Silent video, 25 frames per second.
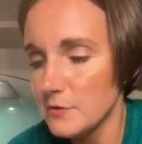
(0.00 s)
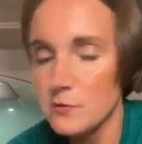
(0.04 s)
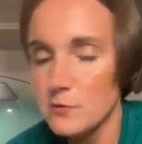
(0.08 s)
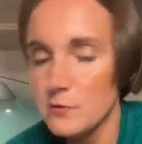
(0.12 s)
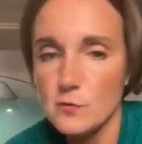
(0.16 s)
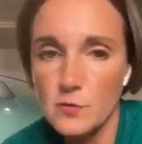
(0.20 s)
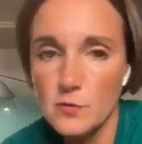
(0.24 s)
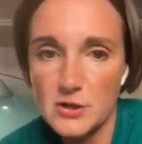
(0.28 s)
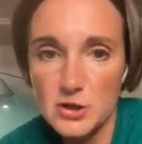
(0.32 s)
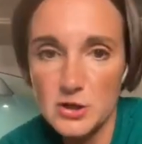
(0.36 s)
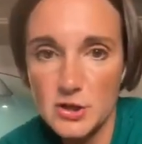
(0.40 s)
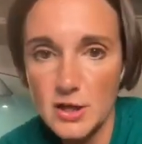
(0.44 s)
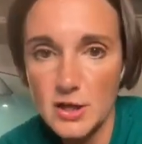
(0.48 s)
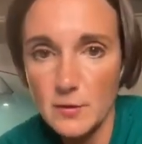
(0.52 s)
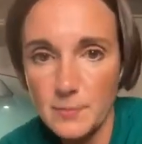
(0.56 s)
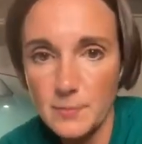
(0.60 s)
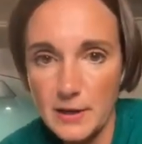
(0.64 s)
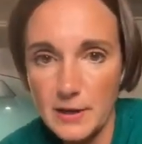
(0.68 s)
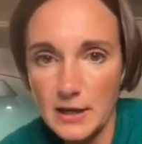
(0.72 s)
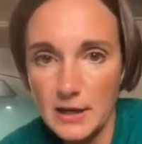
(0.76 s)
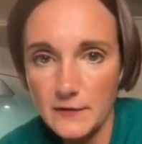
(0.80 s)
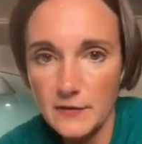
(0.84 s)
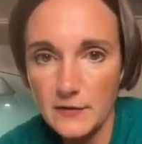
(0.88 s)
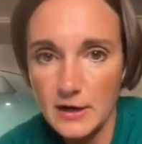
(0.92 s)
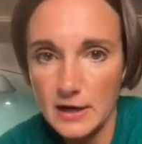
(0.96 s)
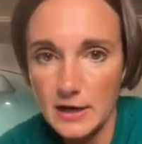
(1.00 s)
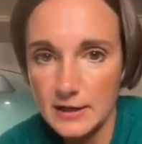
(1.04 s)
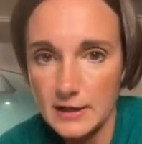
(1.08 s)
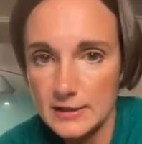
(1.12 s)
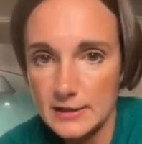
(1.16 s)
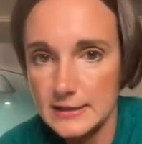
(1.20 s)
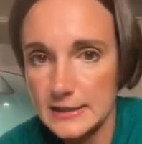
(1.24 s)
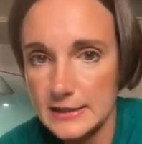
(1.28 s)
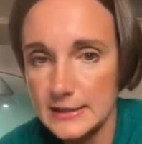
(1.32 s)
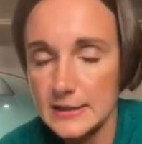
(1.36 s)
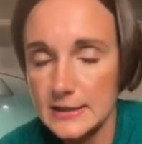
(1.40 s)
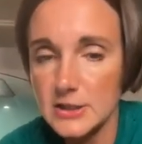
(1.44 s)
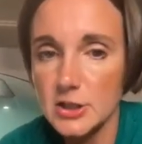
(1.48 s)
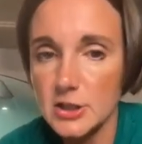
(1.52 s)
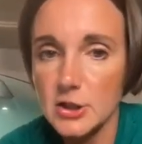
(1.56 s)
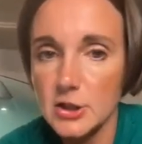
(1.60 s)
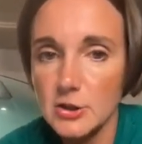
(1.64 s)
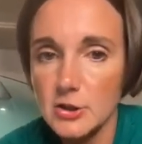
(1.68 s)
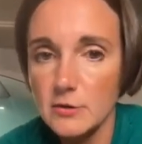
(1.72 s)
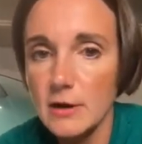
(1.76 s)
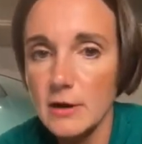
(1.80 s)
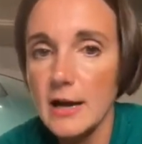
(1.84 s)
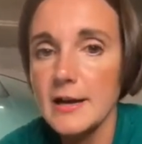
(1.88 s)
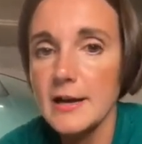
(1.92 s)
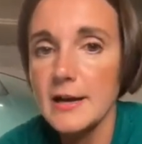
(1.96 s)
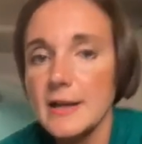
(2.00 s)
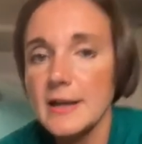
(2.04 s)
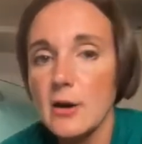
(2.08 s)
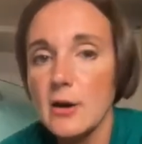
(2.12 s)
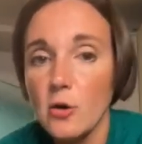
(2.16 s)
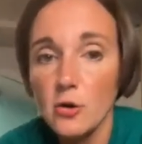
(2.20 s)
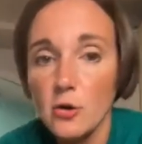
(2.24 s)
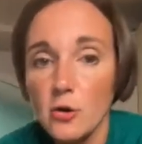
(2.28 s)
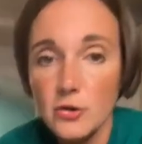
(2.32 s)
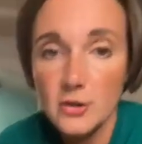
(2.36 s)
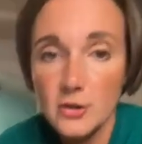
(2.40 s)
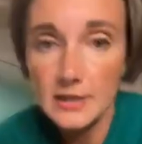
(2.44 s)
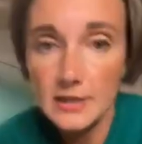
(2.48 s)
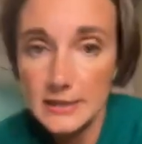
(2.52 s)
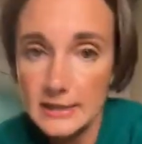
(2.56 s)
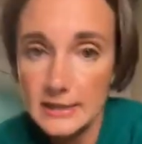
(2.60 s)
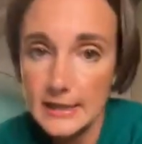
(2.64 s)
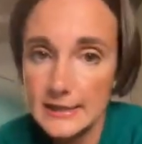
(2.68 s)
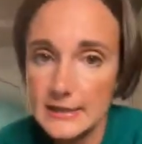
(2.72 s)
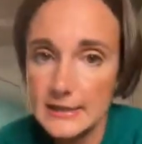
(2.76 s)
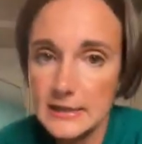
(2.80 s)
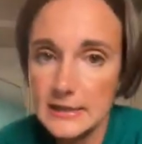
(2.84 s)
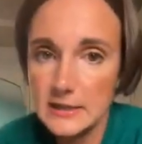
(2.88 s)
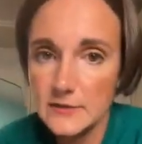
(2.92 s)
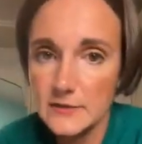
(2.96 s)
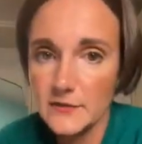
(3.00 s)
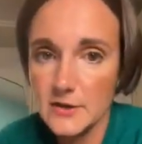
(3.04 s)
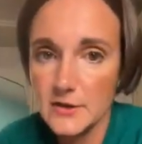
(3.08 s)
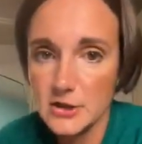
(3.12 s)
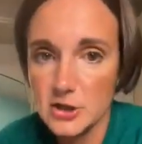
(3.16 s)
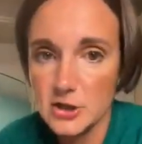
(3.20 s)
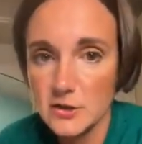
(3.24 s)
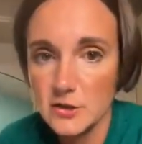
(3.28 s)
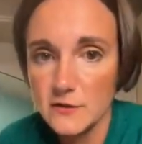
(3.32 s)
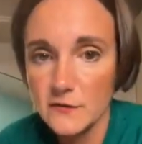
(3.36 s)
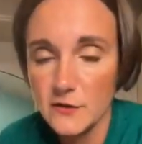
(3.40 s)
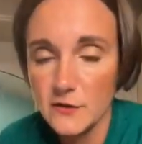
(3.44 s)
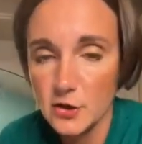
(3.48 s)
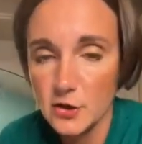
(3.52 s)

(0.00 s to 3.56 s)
which they'll be given access to. And on this latest version of